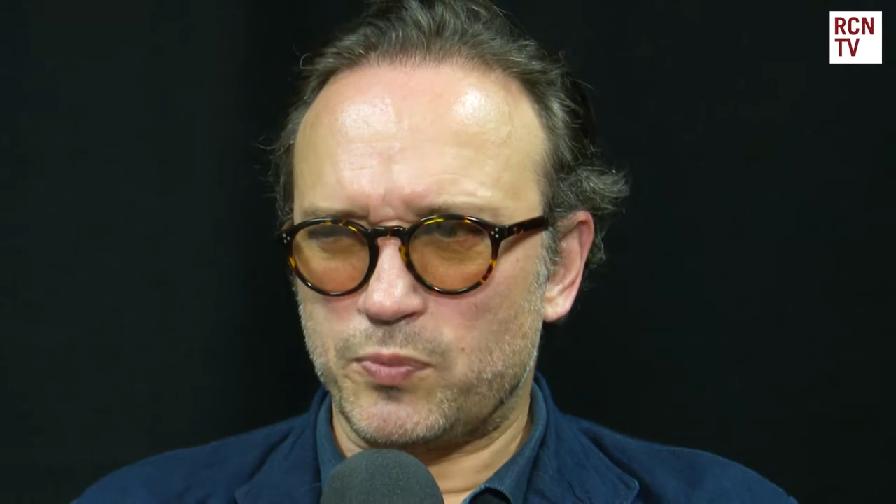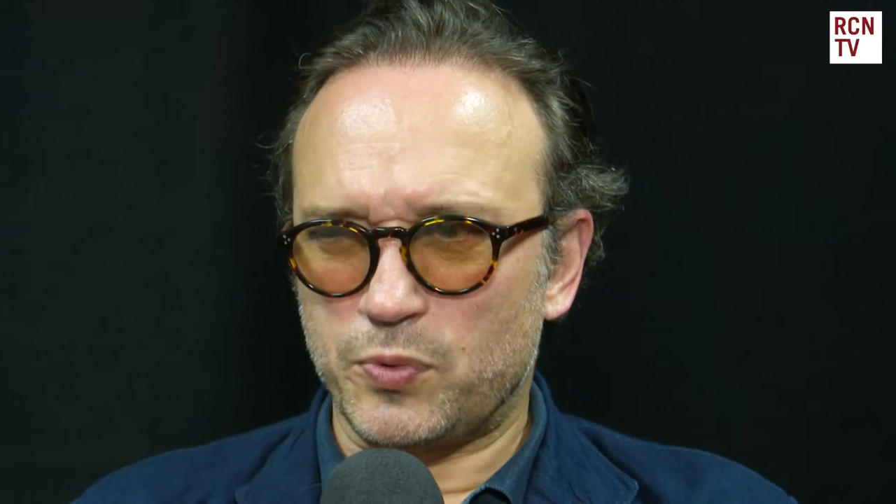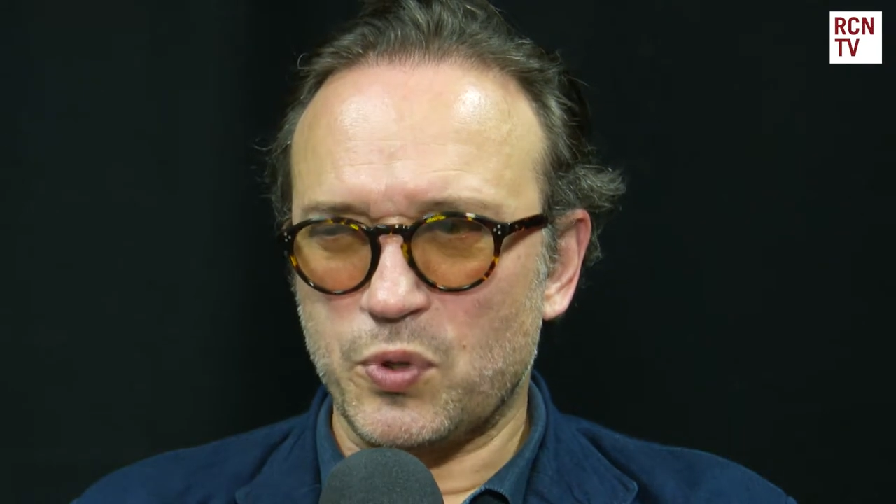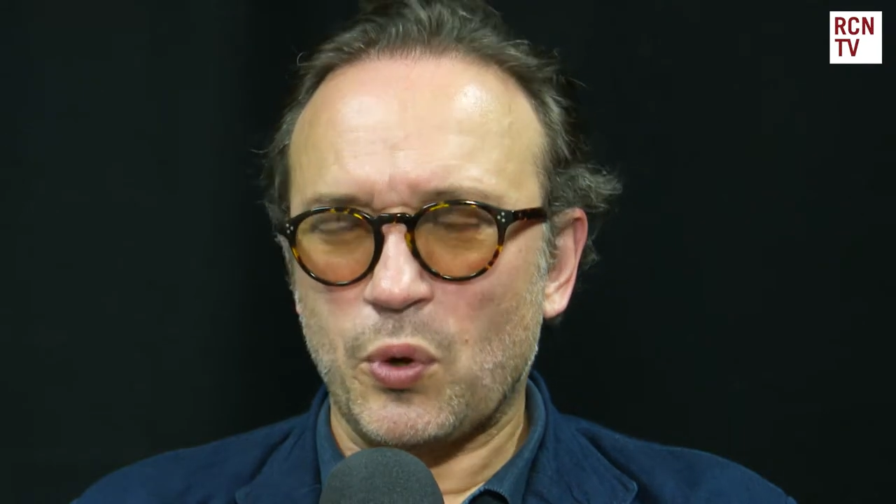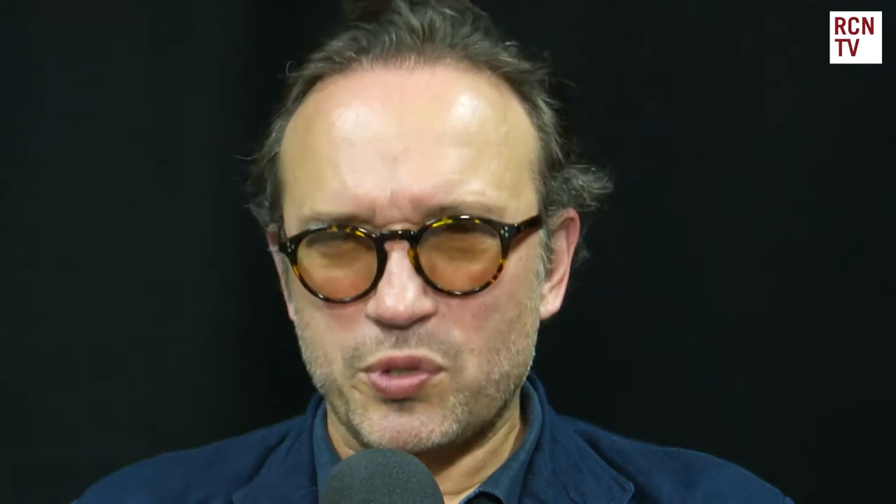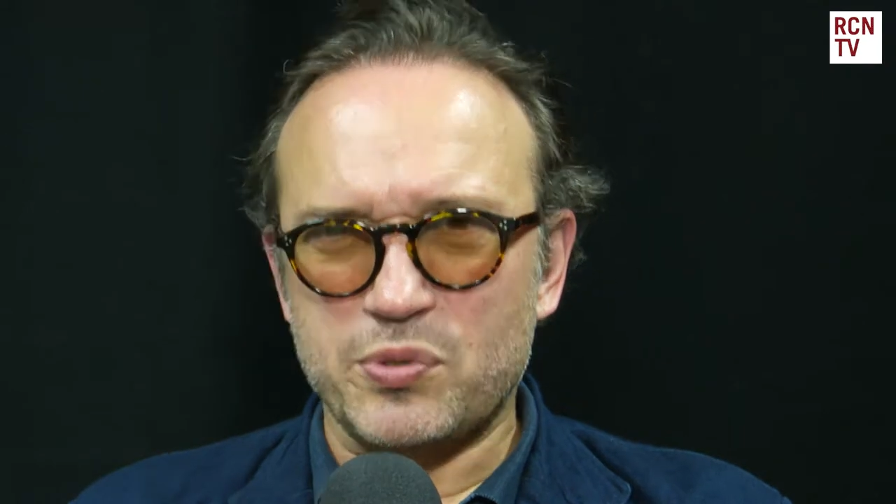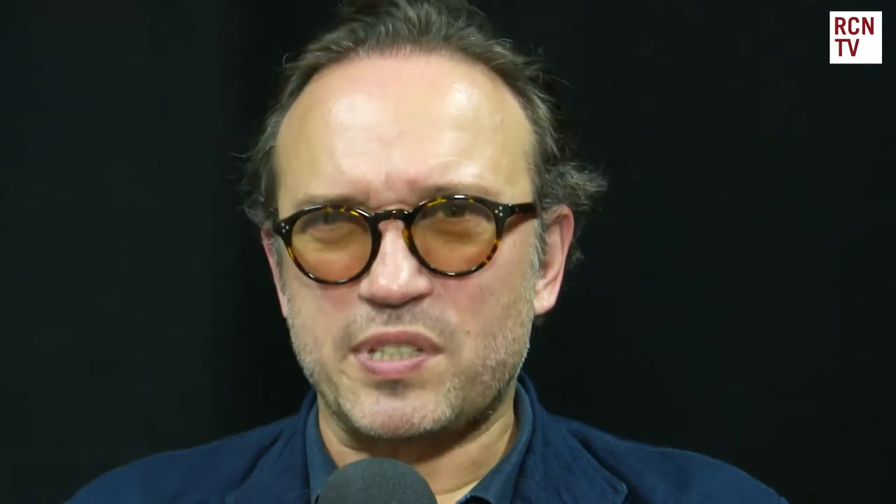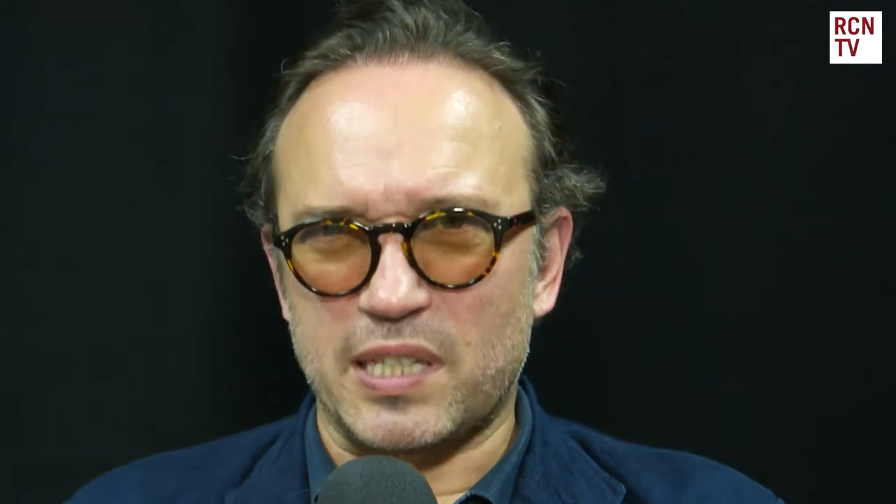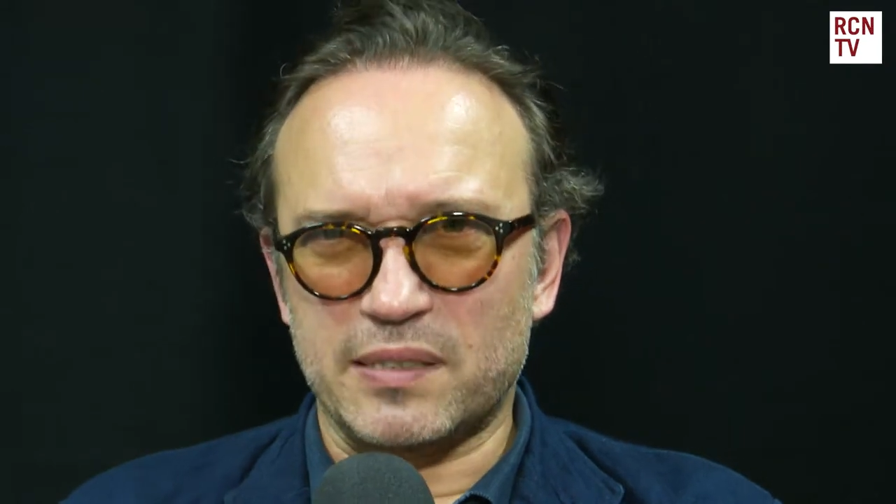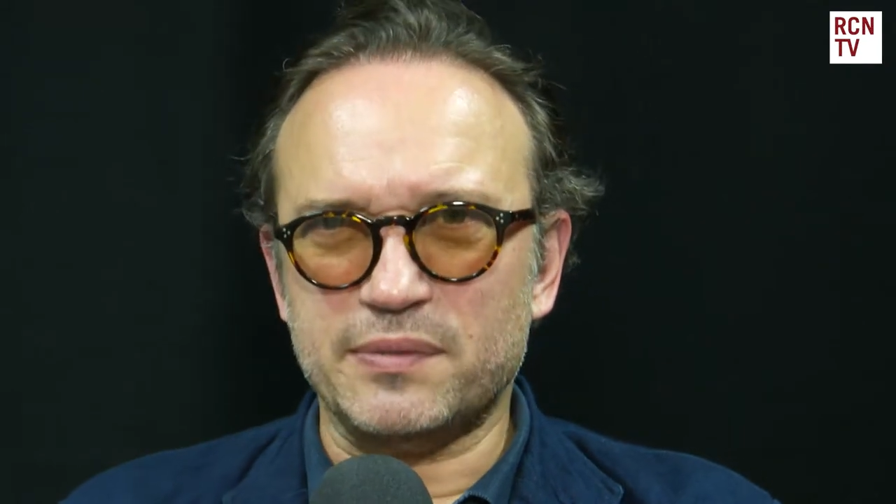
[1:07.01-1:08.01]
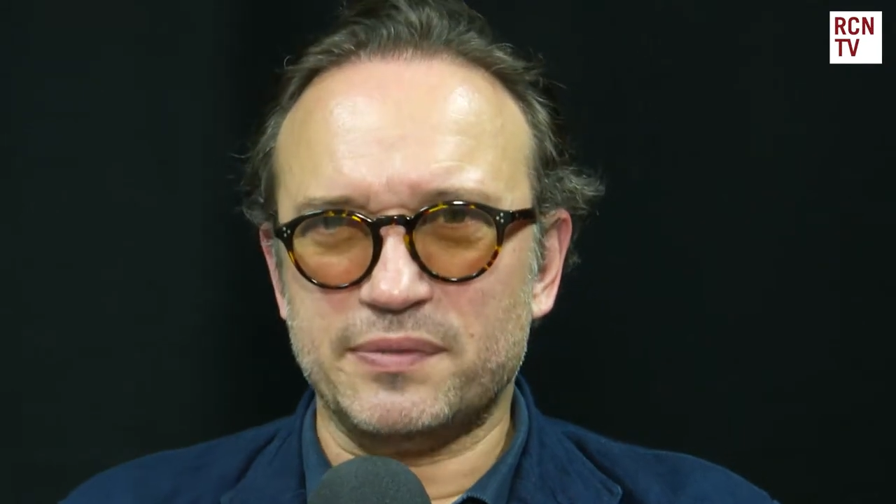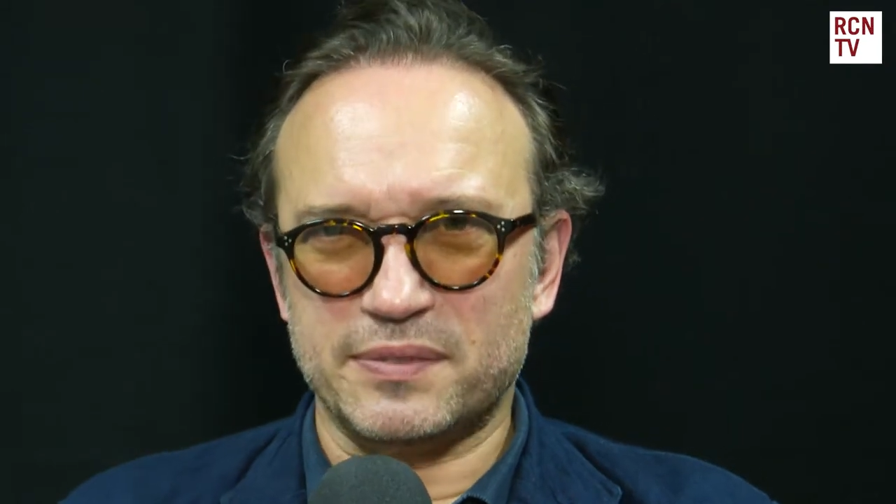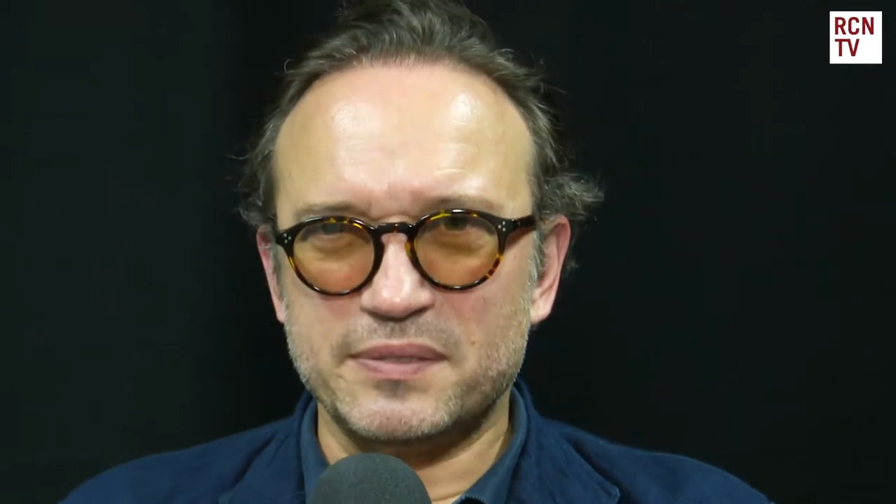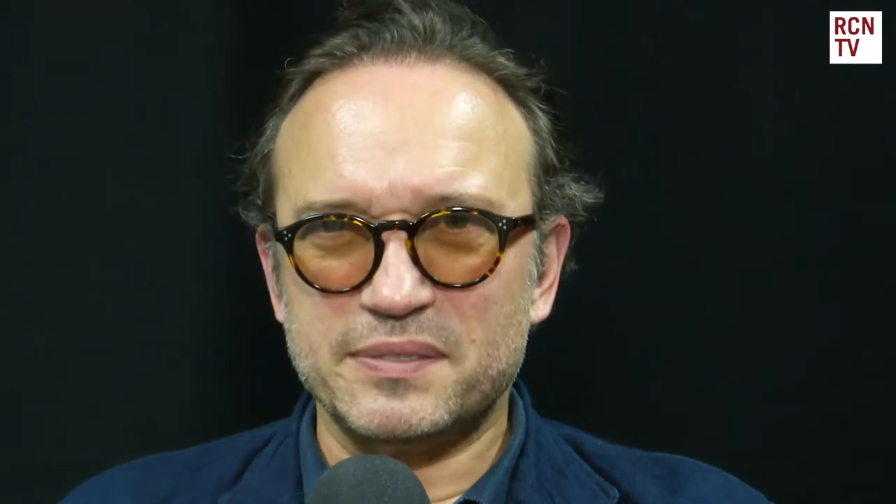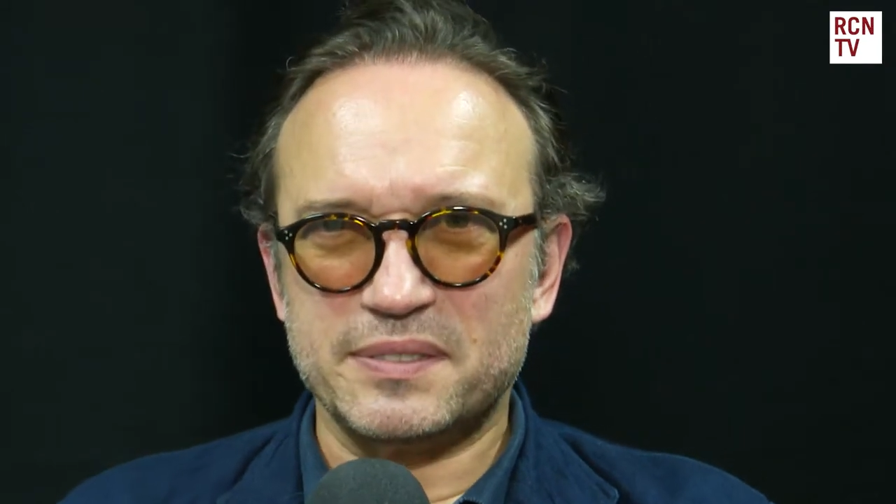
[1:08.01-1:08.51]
to know yourself